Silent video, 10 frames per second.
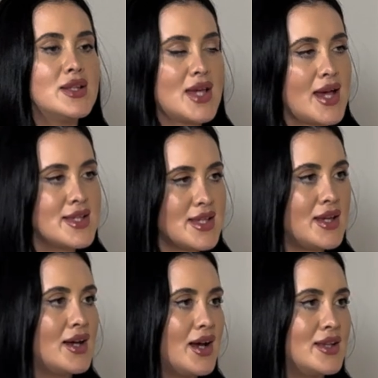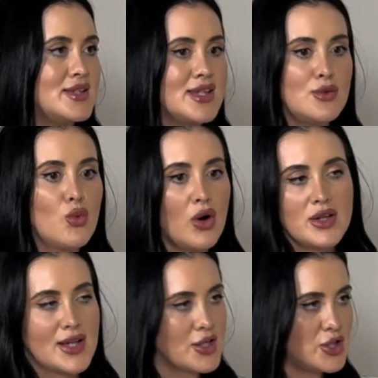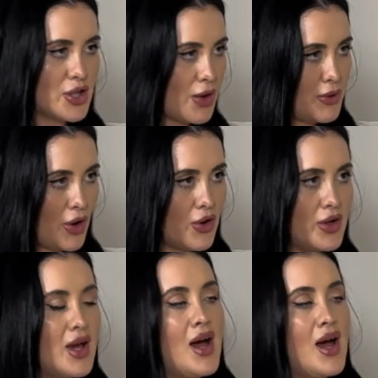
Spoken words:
test it and see what is actually going on,